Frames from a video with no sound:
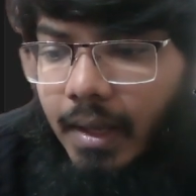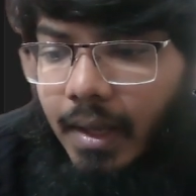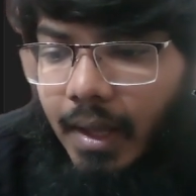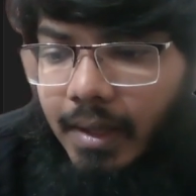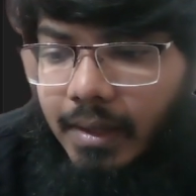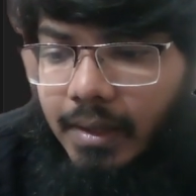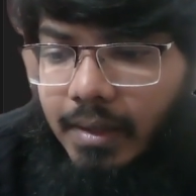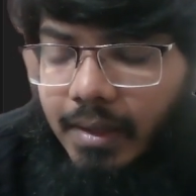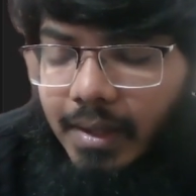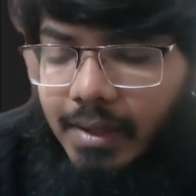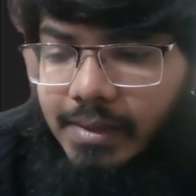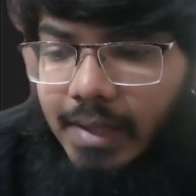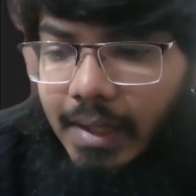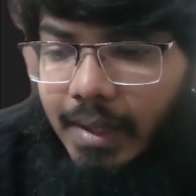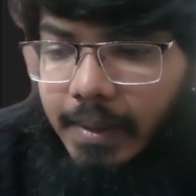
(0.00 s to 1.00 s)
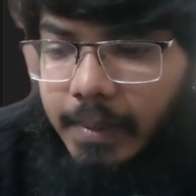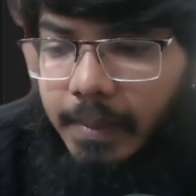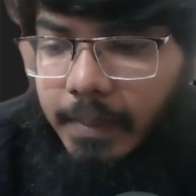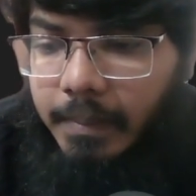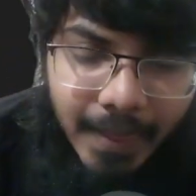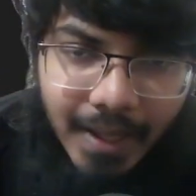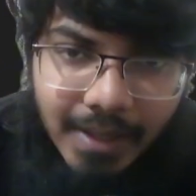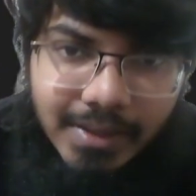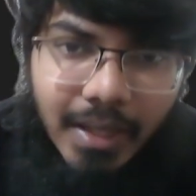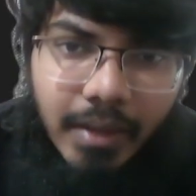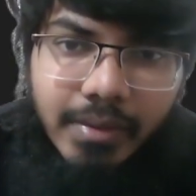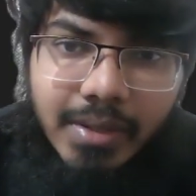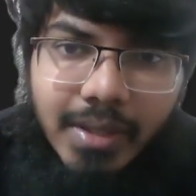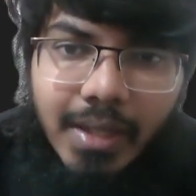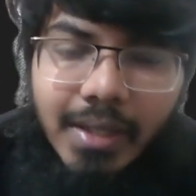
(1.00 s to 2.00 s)
And the thing is that, as I have
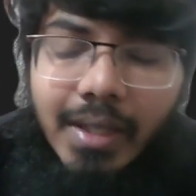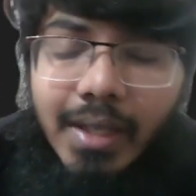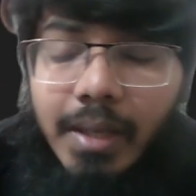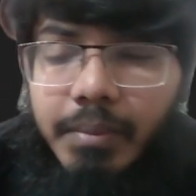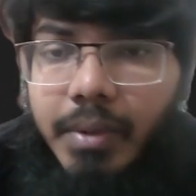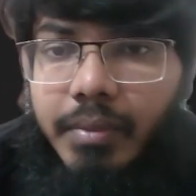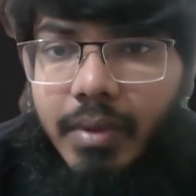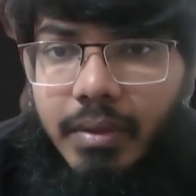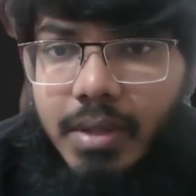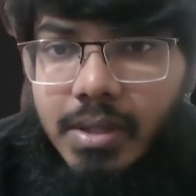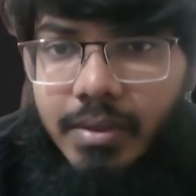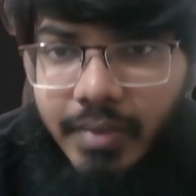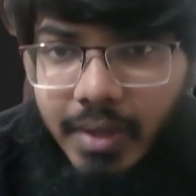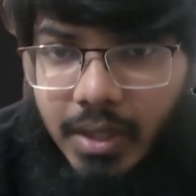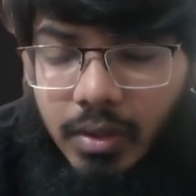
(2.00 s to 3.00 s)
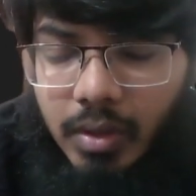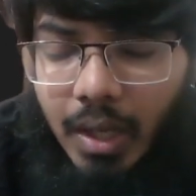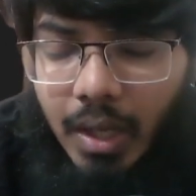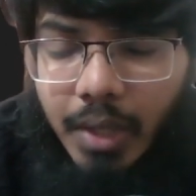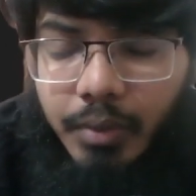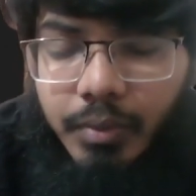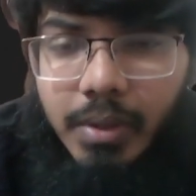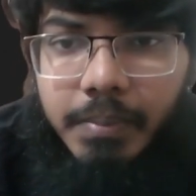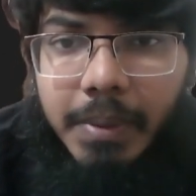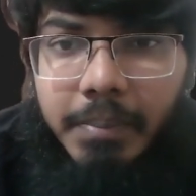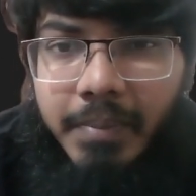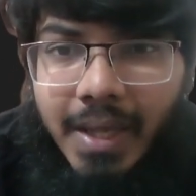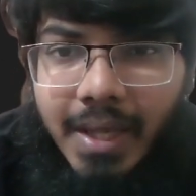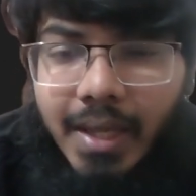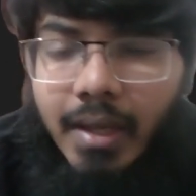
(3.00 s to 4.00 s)
stated in my previous video, I will be
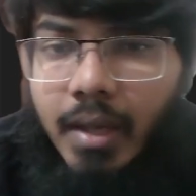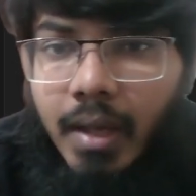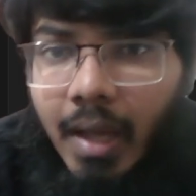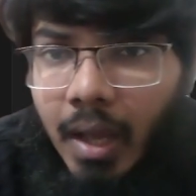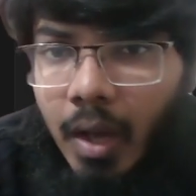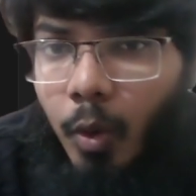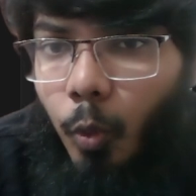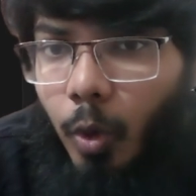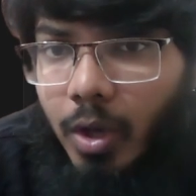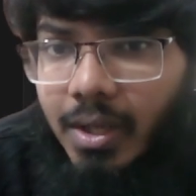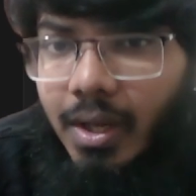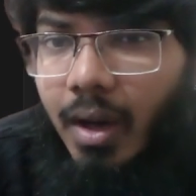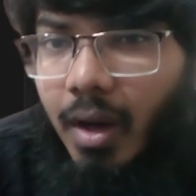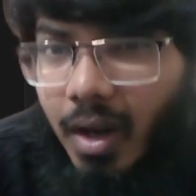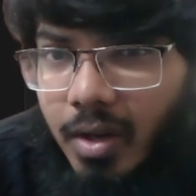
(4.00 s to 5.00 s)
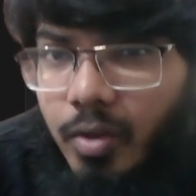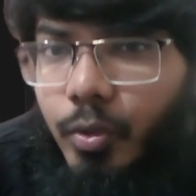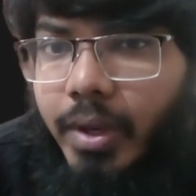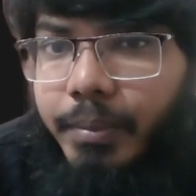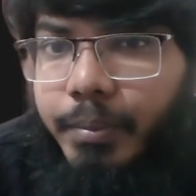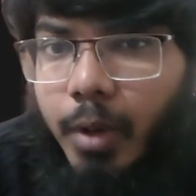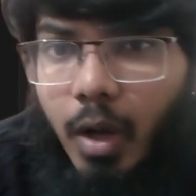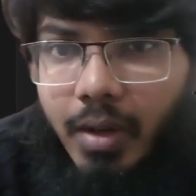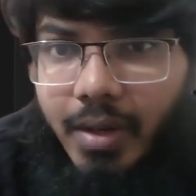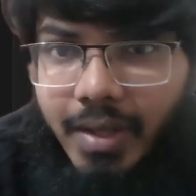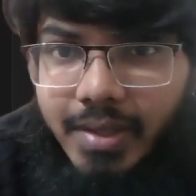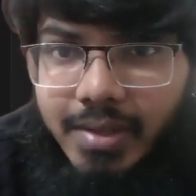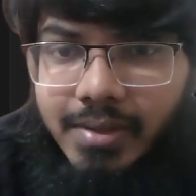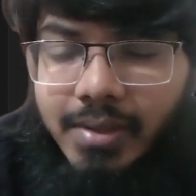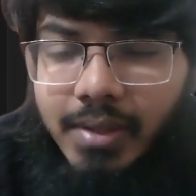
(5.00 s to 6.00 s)
making 100
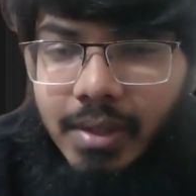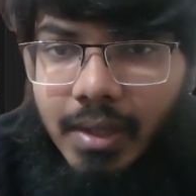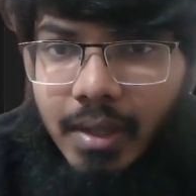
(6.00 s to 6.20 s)
products